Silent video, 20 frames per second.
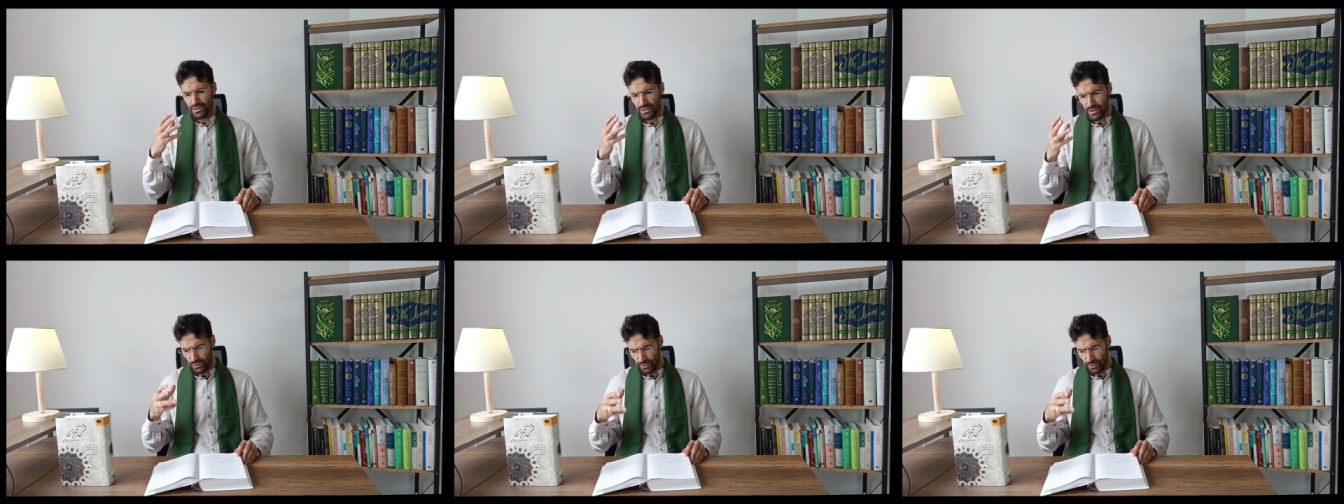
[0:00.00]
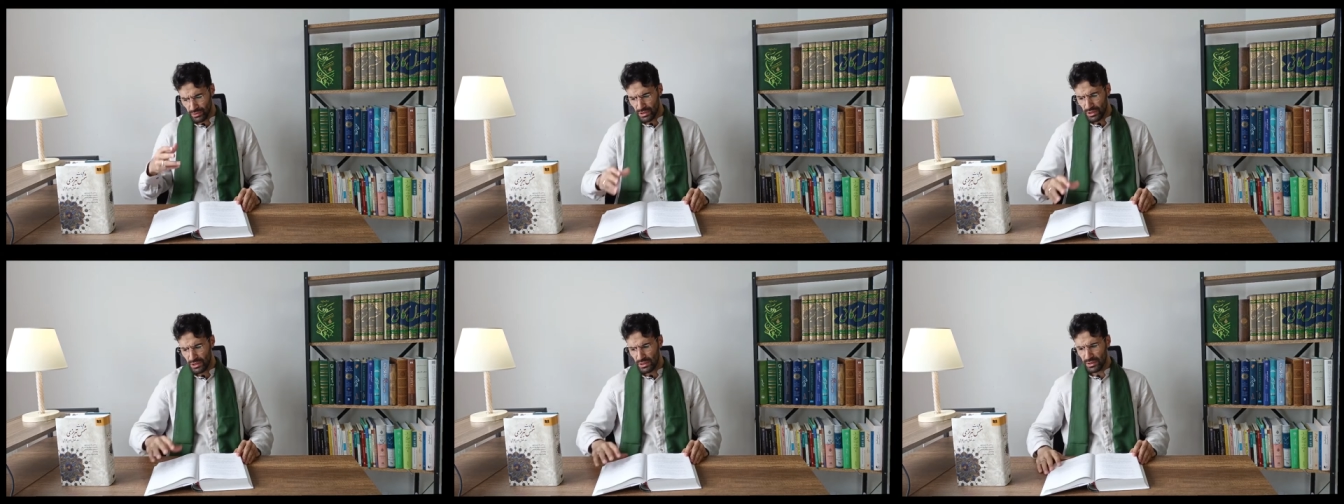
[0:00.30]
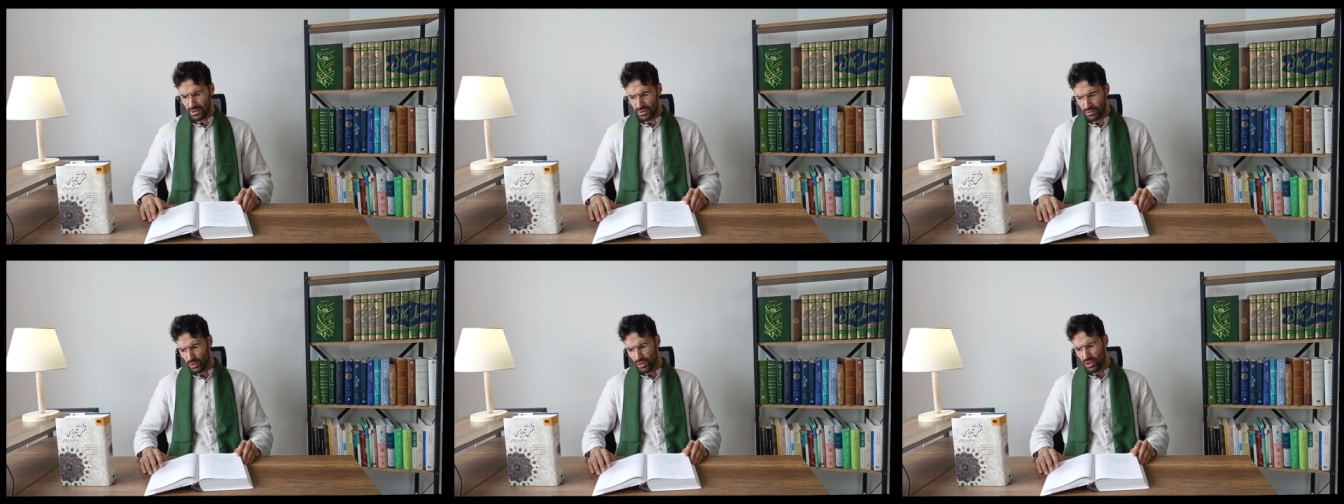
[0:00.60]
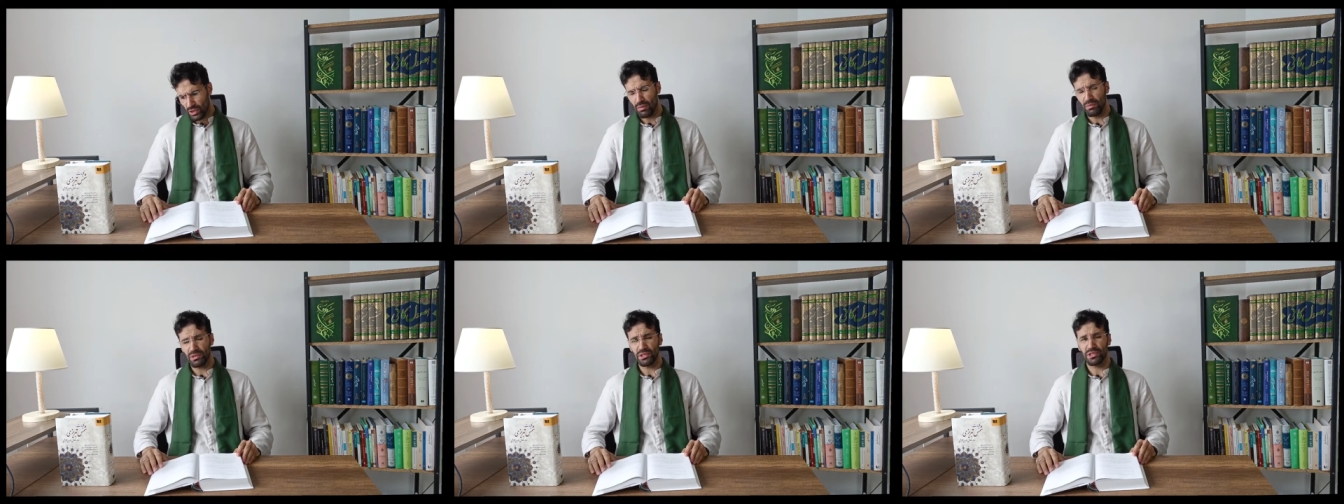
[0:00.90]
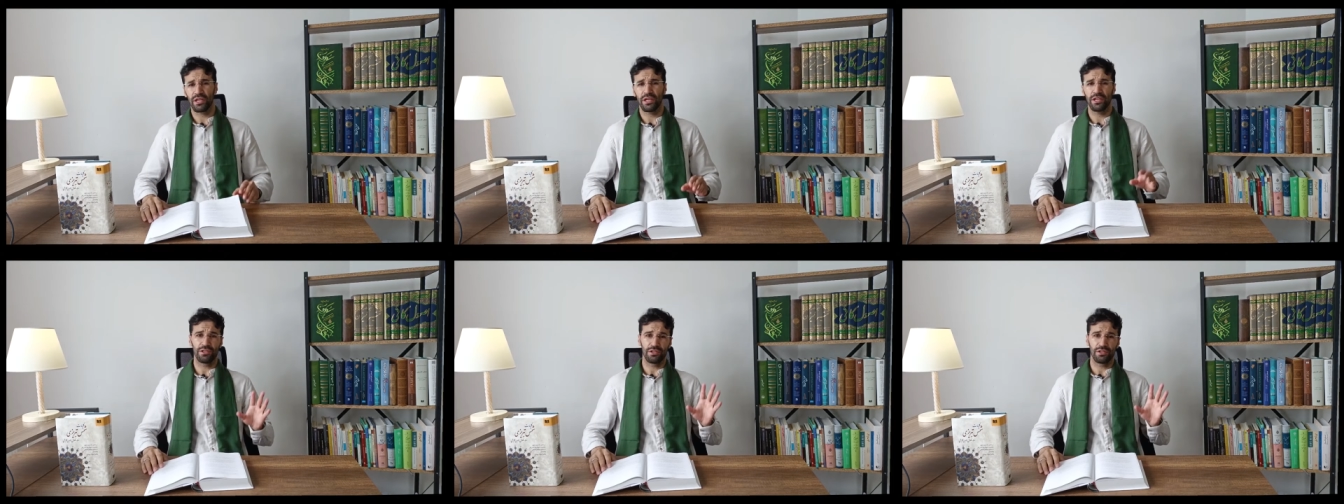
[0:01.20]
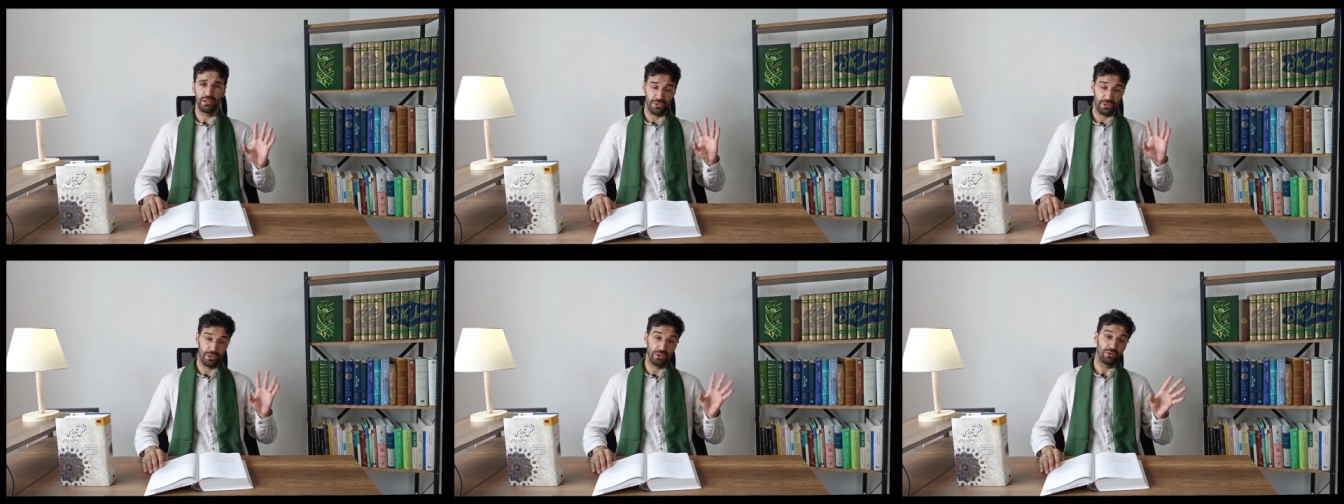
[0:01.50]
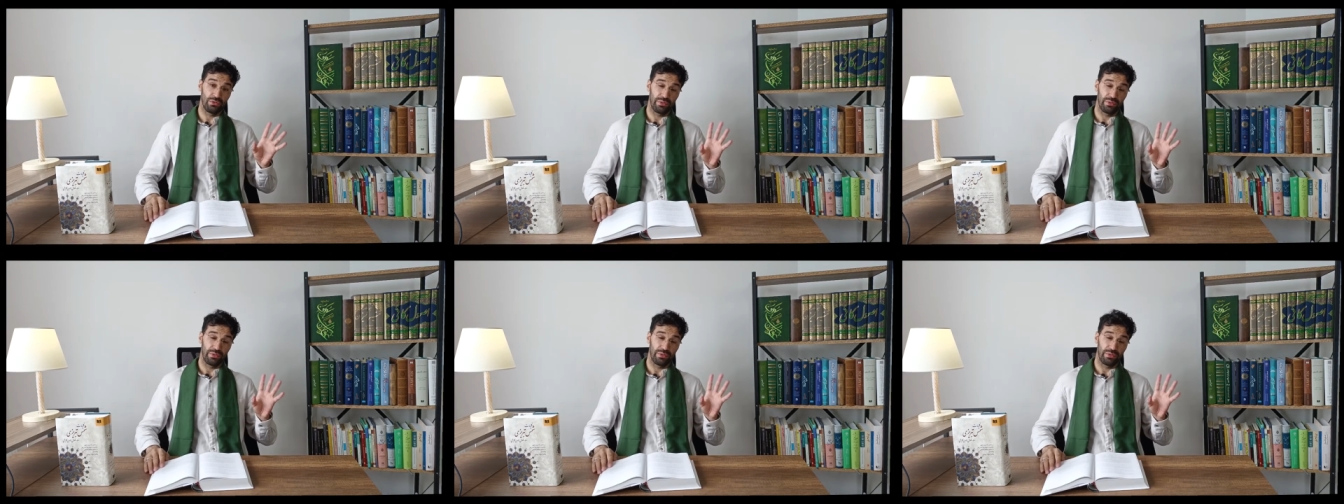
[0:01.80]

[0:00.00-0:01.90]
So uh, commentators,